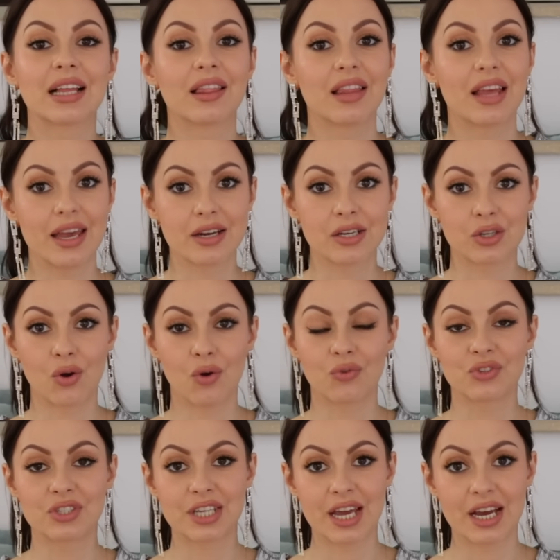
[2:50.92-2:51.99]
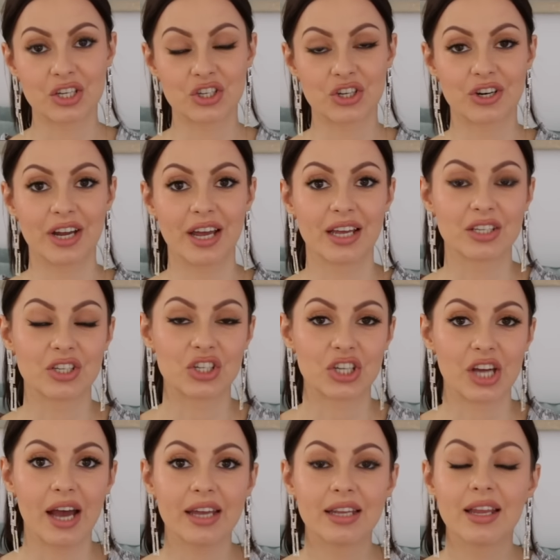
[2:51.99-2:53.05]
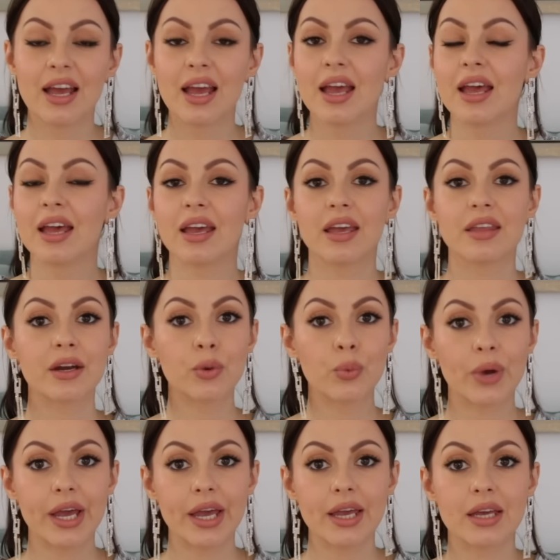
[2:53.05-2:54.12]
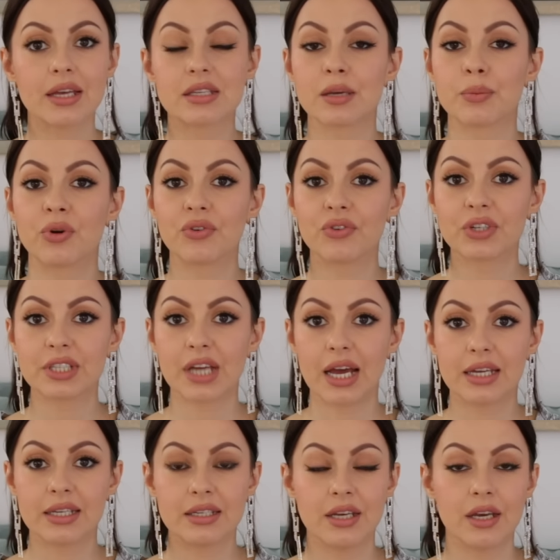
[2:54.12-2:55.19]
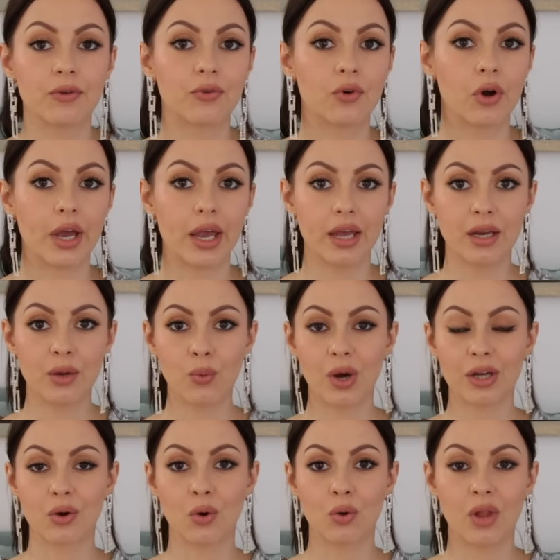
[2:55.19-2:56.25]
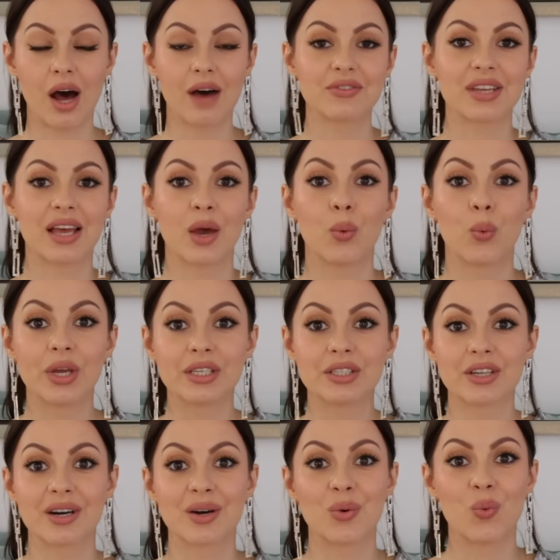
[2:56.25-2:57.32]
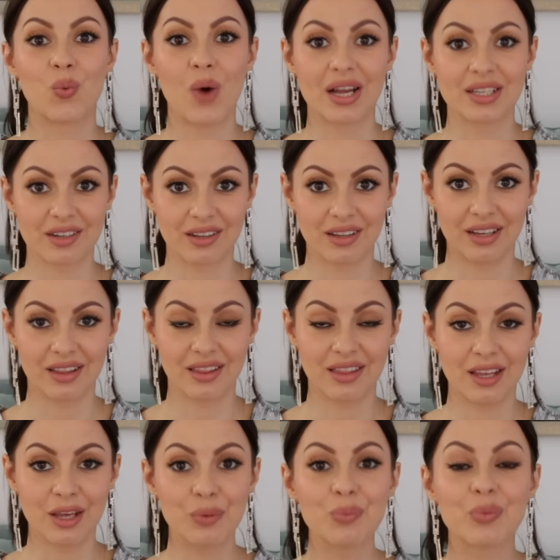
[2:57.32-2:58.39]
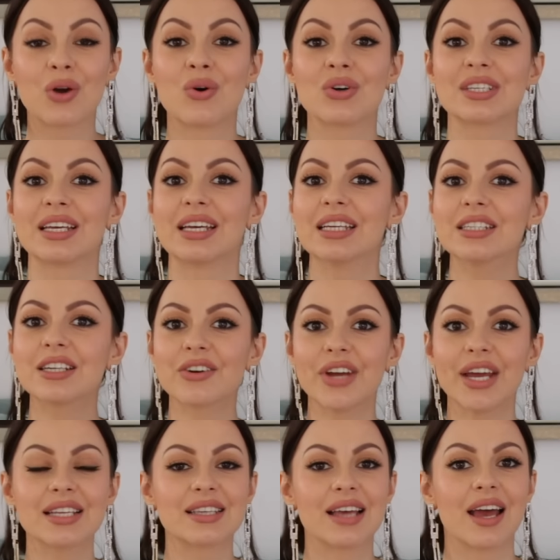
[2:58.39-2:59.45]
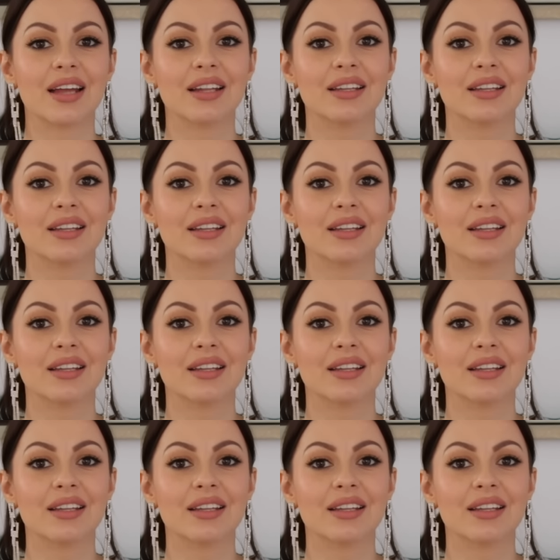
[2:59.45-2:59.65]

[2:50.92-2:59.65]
layers of texture and shine. Either way, it's a perfect idea for anyone who loves a winter wonderland theme, because it creates a